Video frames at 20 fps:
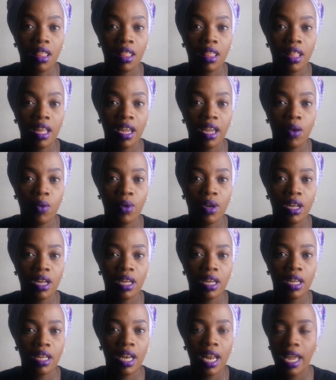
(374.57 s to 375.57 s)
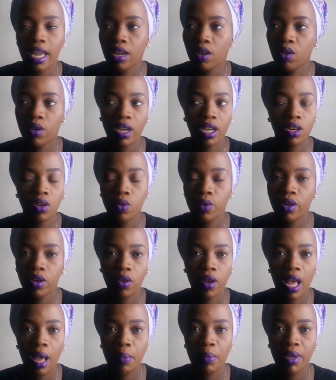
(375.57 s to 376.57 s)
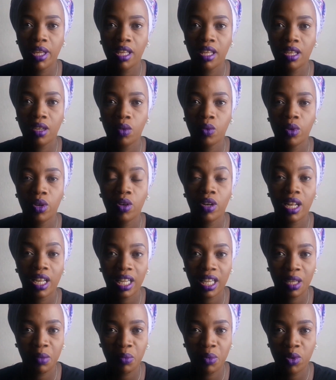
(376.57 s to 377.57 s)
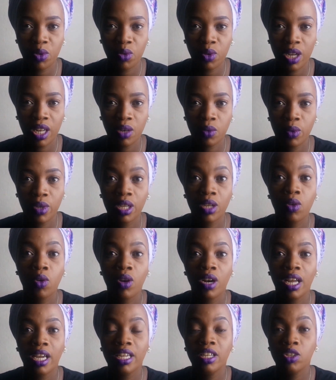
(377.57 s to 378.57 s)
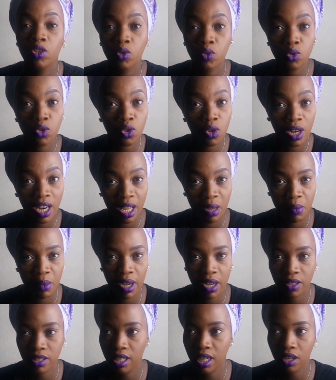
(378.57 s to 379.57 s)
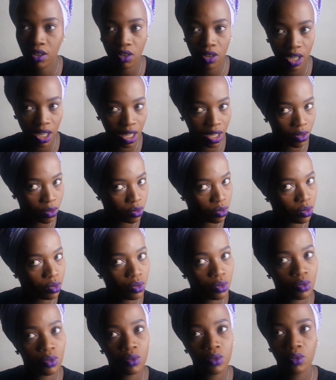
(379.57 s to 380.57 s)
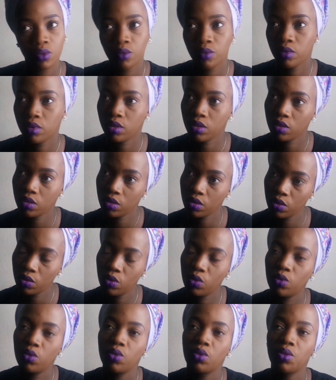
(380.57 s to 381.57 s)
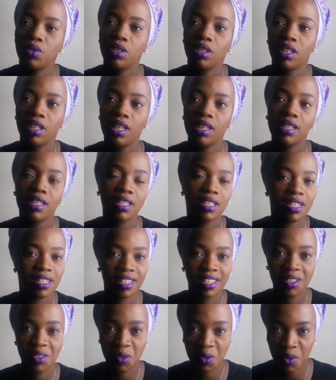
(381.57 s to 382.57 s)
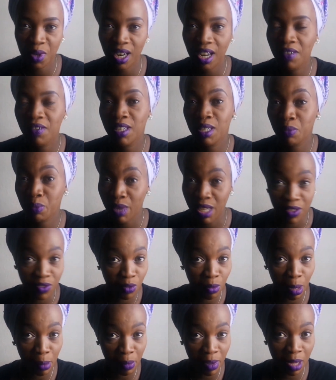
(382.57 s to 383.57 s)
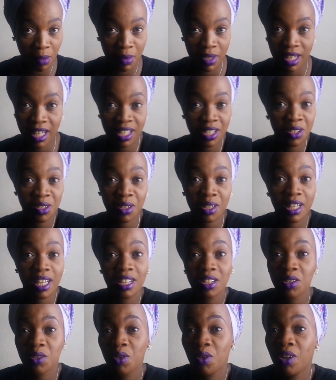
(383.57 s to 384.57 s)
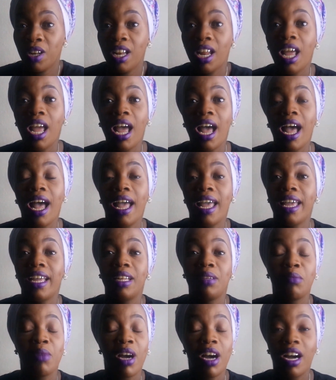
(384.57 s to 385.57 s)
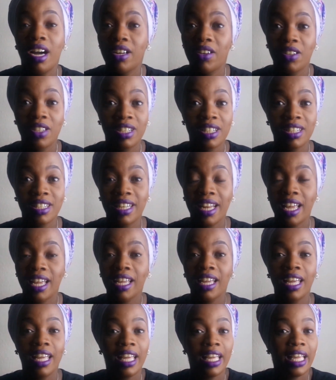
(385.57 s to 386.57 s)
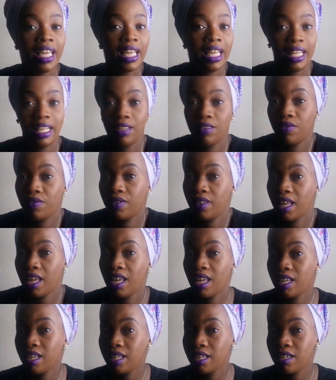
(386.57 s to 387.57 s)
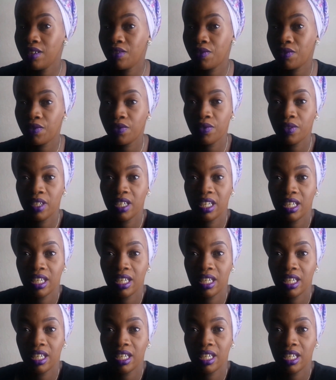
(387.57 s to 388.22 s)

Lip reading: they were like, okay, no, we're not happy. We're gonna keep you, and we're gonna induce your labor. I was like, okay, cool. Let's just do whatever's best for my baby. That's all I had in my heart. I was just like, if